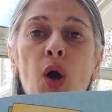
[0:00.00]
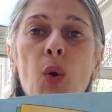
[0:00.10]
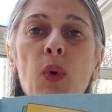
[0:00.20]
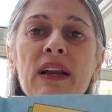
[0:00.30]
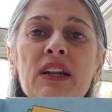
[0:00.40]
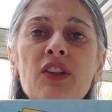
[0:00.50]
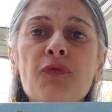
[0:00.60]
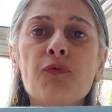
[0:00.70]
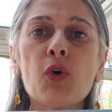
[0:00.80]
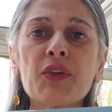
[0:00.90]
What are the
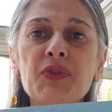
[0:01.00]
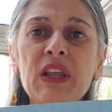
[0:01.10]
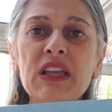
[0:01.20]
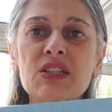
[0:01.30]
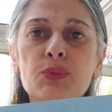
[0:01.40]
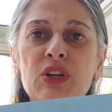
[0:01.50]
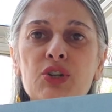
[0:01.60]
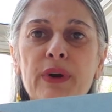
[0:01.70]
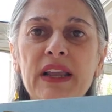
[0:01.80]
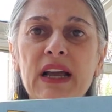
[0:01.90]
4 things we
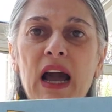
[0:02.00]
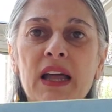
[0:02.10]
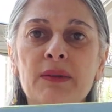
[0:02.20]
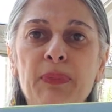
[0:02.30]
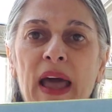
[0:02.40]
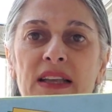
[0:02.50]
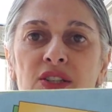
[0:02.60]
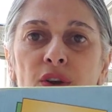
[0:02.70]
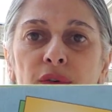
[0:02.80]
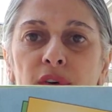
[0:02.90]
drink on
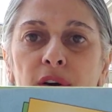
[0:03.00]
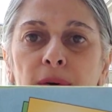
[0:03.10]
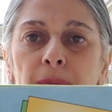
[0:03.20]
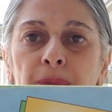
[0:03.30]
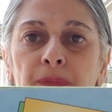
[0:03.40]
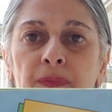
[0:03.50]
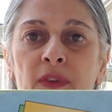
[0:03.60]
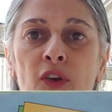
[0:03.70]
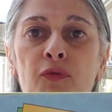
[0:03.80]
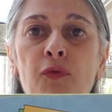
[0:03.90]
Passover?
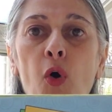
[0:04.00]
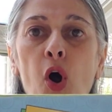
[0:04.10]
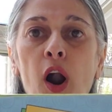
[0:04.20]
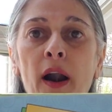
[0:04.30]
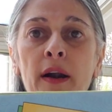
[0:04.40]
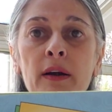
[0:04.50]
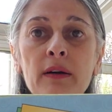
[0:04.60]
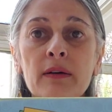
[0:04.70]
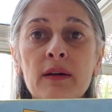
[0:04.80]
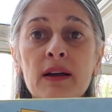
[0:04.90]
4
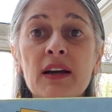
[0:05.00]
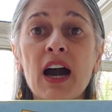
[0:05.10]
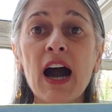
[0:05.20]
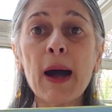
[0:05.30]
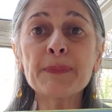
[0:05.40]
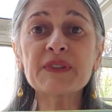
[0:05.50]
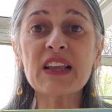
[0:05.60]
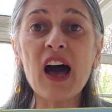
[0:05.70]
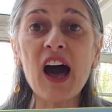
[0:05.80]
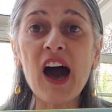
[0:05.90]
cups
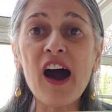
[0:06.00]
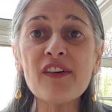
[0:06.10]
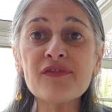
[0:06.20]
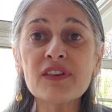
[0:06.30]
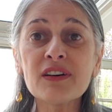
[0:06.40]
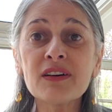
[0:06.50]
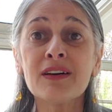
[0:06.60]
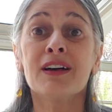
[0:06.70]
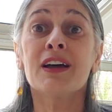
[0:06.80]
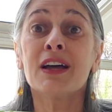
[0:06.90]
of
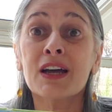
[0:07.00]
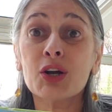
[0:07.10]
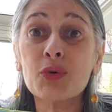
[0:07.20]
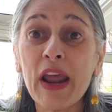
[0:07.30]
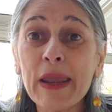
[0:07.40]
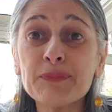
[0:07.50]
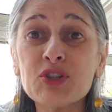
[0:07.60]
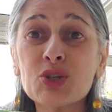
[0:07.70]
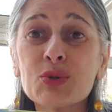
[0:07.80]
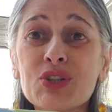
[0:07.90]
grape
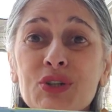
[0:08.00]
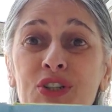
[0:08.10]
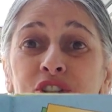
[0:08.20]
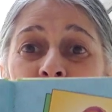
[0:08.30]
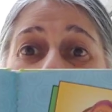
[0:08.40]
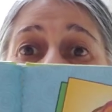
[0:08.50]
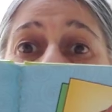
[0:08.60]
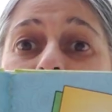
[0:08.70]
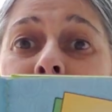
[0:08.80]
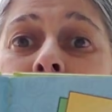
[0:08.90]
juice. Good
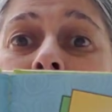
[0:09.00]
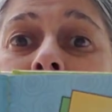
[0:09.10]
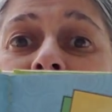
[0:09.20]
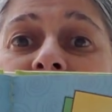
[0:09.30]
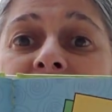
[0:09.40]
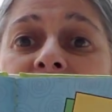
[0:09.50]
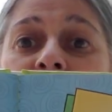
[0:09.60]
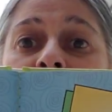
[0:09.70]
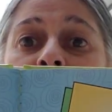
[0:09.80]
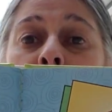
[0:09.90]
job. Look, these
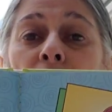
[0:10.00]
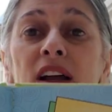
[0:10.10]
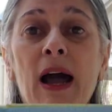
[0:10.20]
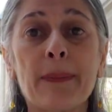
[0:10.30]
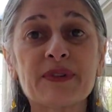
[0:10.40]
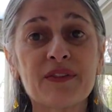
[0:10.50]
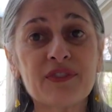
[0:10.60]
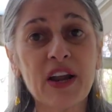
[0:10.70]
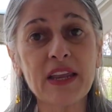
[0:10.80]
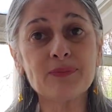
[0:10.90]
are the 4 cups of
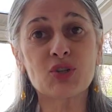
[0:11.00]
grape